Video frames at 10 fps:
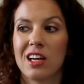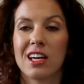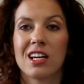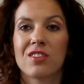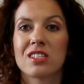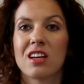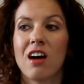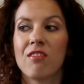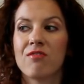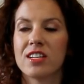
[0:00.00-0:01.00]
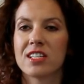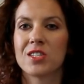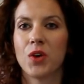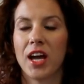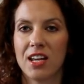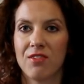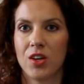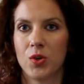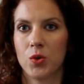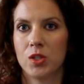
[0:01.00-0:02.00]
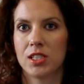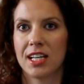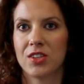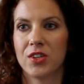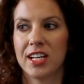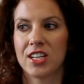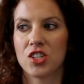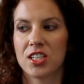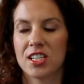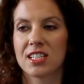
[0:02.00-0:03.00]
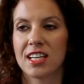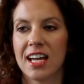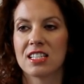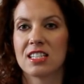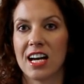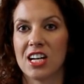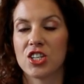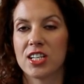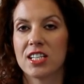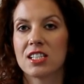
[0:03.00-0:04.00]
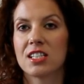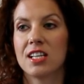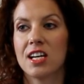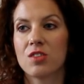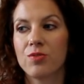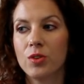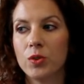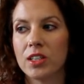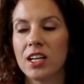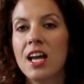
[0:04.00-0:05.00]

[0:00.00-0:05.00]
it was obvious to anyone who looked at her that she just can't digest that food.